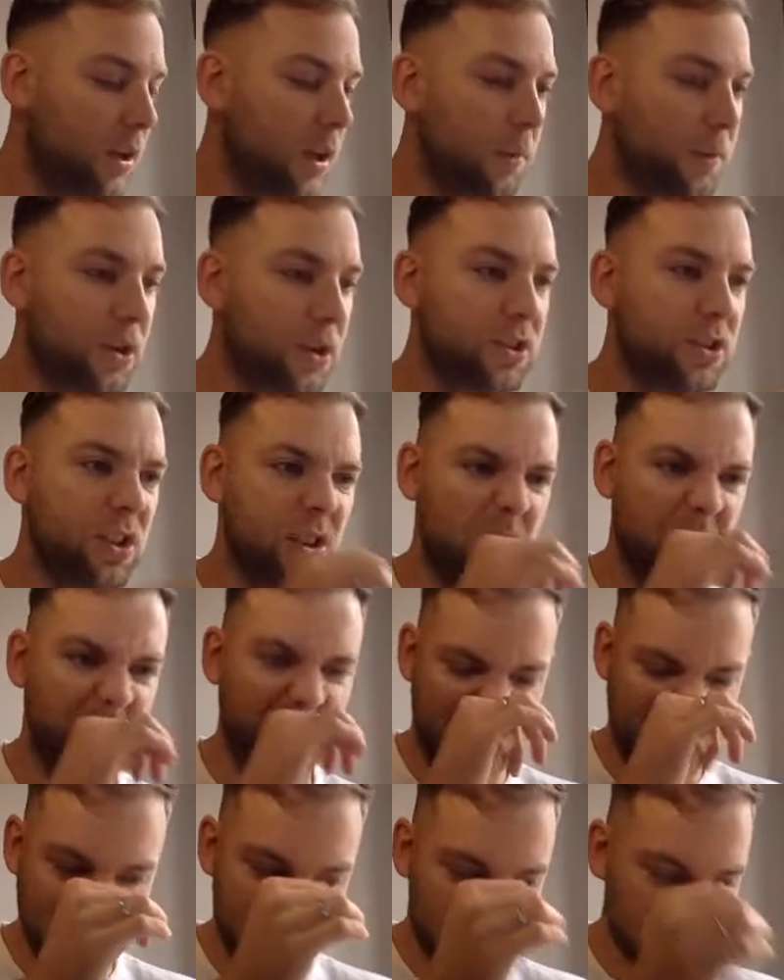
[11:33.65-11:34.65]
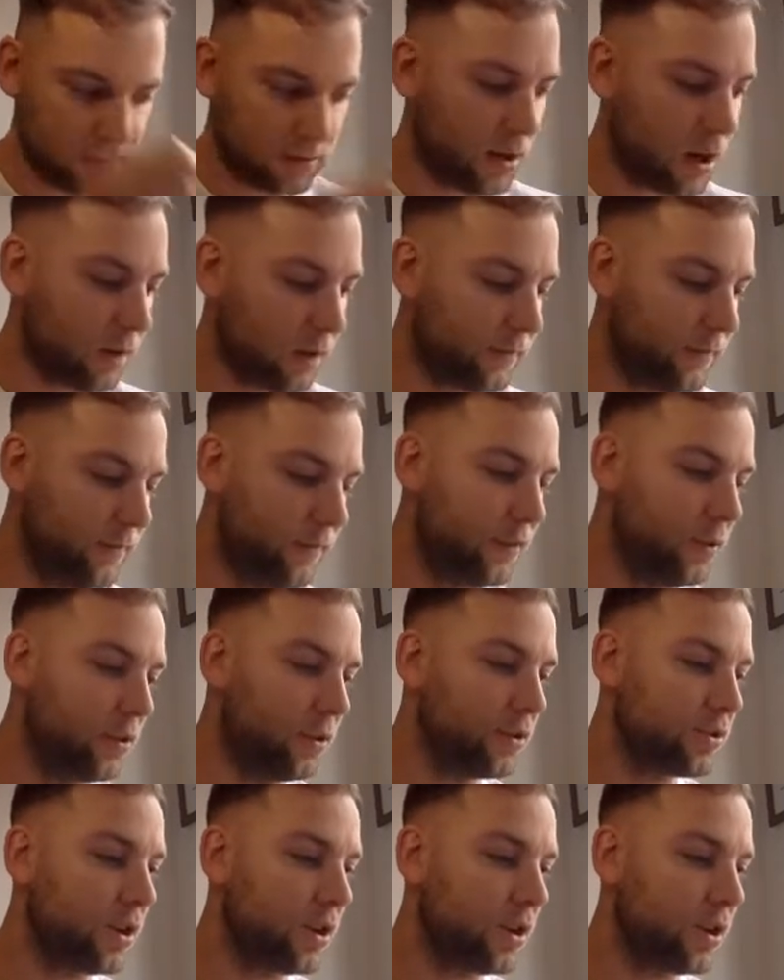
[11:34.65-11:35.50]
because there's only 8, I'll start from 4.